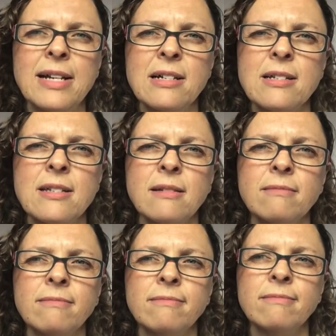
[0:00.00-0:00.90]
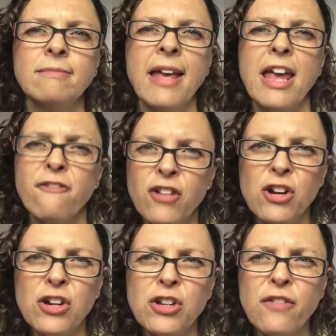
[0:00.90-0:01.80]
else? If
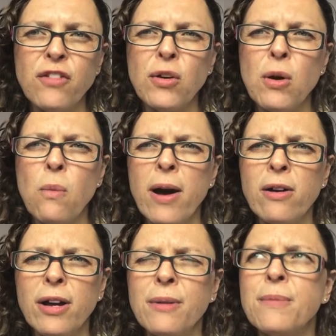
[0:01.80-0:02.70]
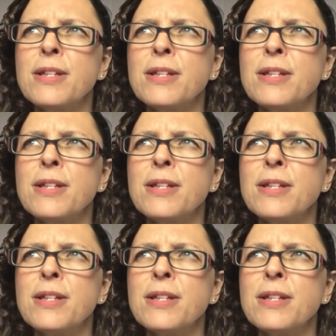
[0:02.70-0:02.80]
you're a new viewer, welcome.